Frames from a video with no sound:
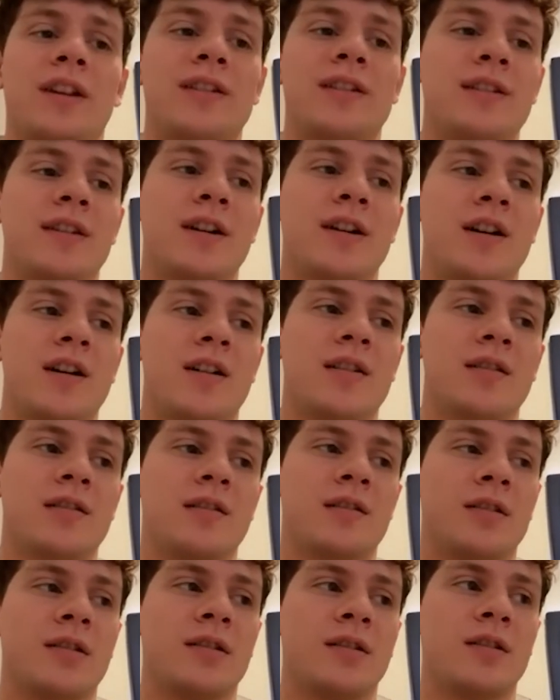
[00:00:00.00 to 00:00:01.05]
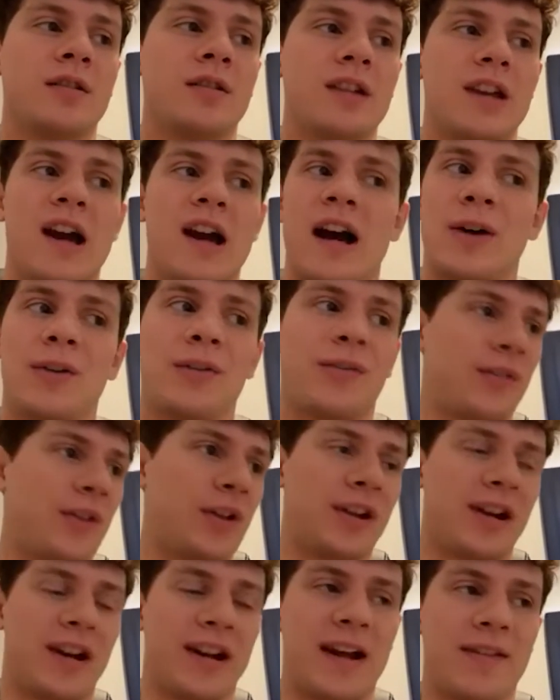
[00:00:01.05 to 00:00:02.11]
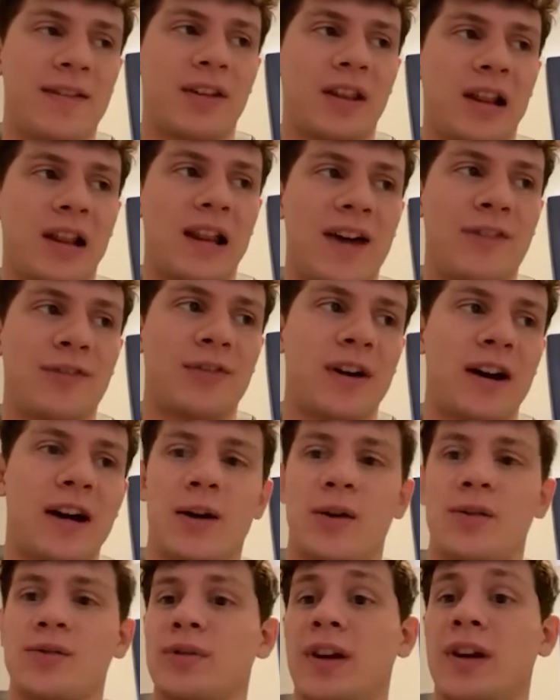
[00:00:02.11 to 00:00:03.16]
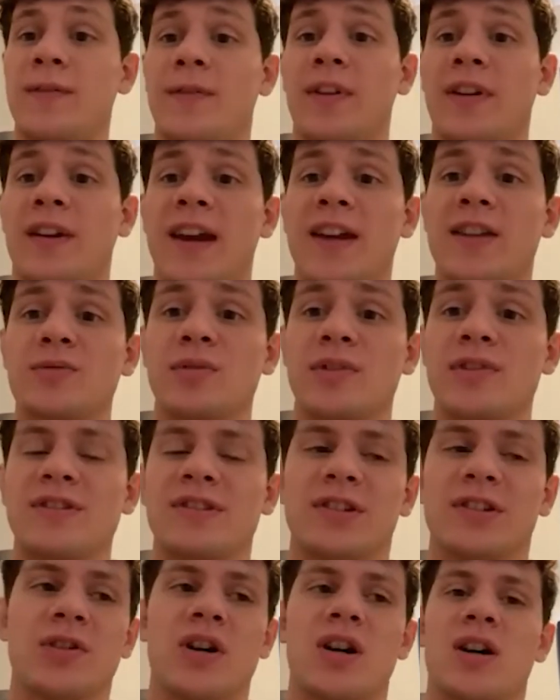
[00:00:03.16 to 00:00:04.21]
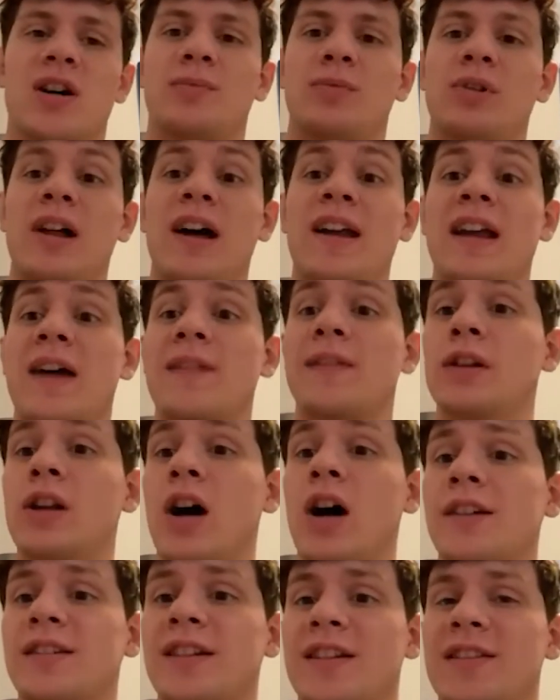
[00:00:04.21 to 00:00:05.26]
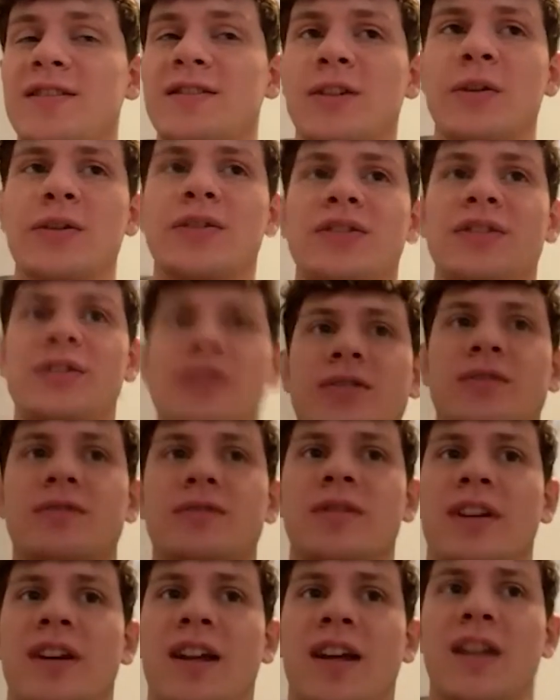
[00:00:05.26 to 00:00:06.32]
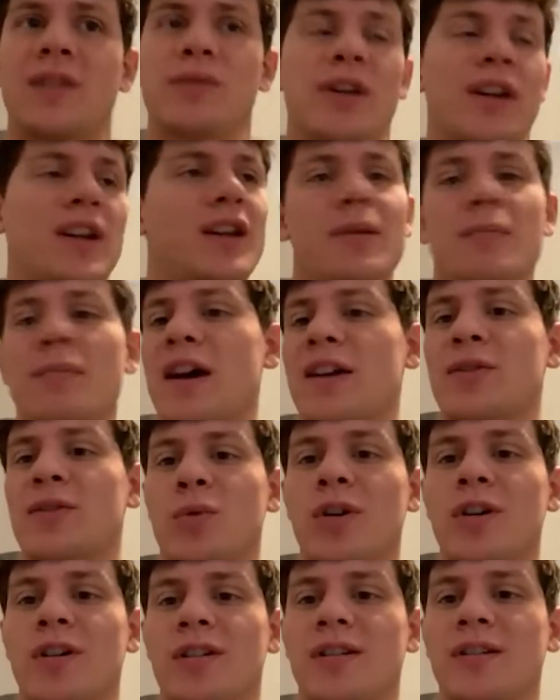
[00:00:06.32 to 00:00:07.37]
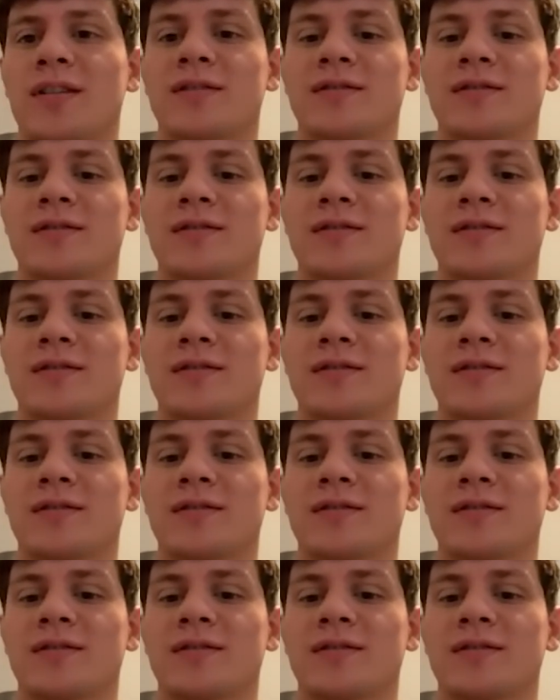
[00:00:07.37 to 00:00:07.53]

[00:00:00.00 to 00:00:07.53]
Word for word: And uh, yeah, I was feeling it after the last fight. I was ready for the next one. So uh, I'm glad to have it locked in so soon and ready to get back to work.